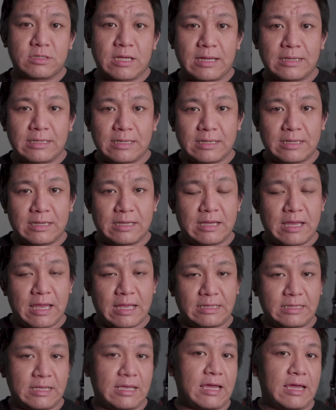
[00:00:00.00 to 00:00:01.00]
sign
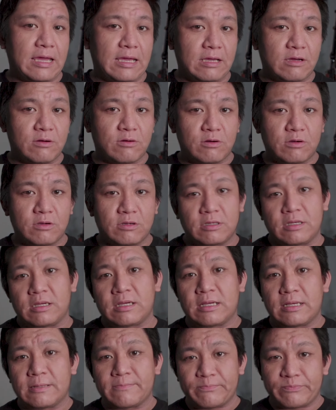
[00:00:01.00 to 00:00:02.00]
an NDA or
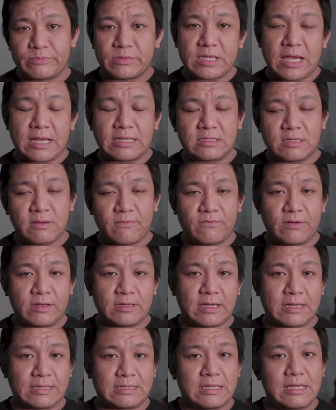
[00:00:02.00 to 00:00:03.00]
uh, sign
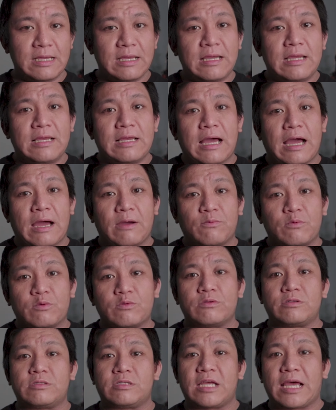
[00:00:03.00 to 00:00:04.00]
something that I
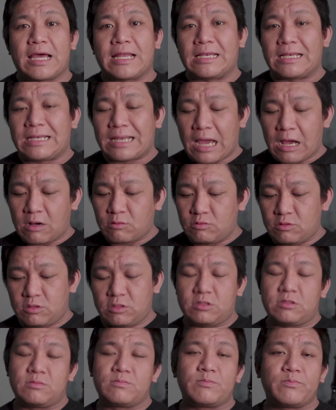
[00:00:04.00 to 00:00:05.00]
wouldn't
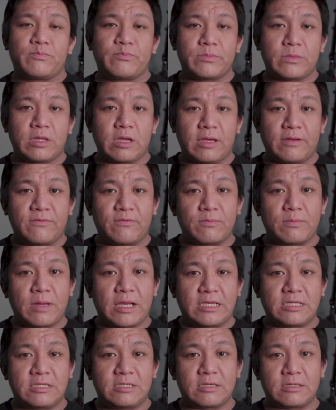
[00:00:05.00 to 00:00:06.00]
announce the
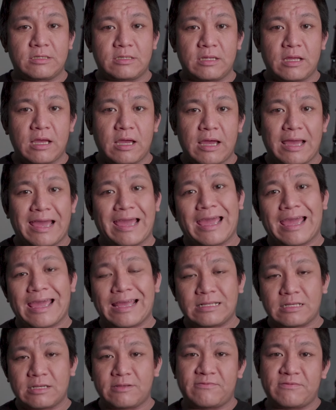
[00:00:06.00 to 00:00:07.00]
information uh,
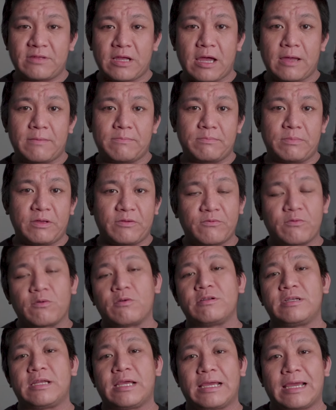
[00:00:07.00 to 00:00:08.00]
ahead of time
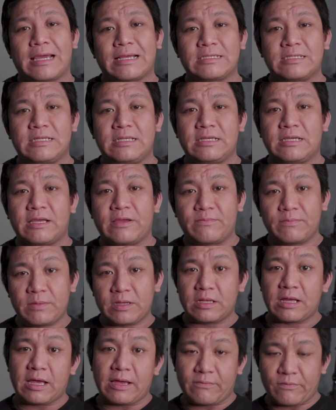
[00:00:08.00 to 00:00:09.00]
before they actually give
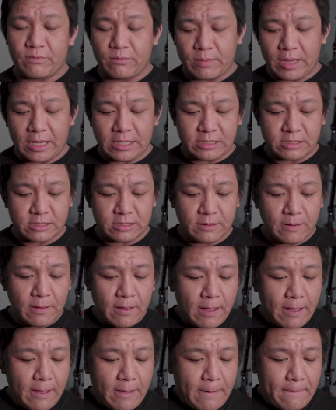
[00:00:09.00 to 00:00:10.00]
me the information.
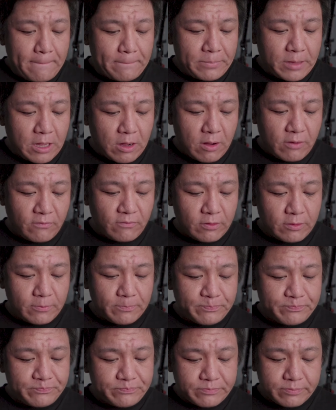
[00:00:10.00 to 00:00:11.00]

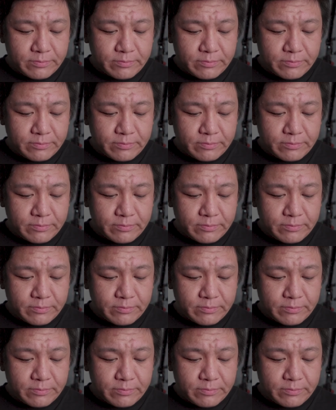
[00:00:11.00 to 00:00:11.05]
However,